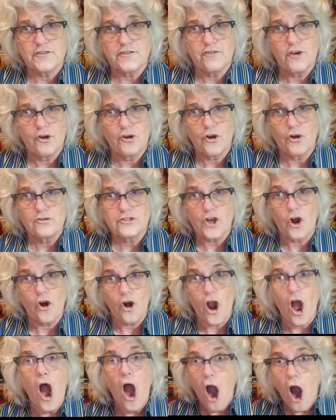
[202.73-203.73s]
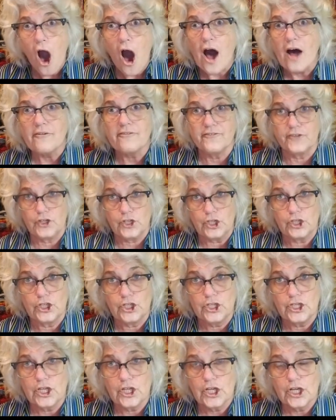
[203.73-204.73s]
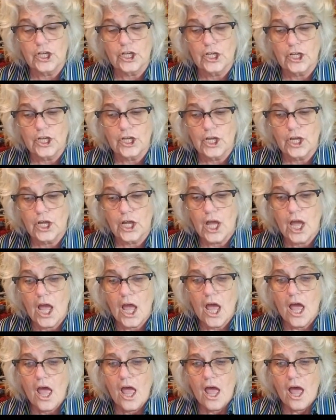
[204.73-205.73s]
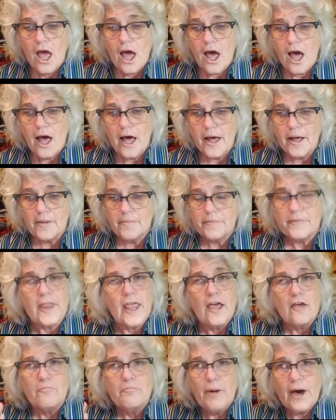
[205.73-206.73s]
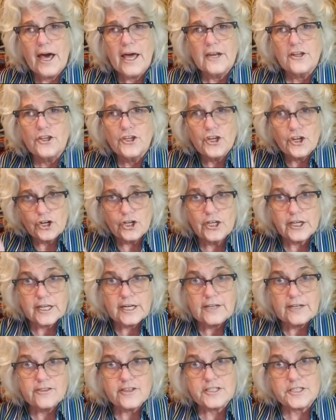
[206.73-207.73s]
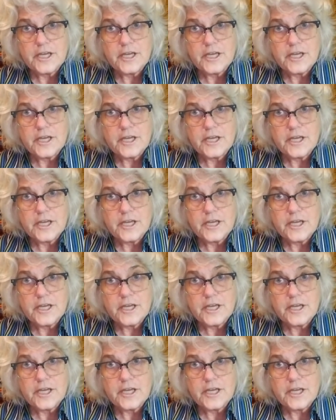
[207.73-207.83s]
photos are awful. But you're looking at this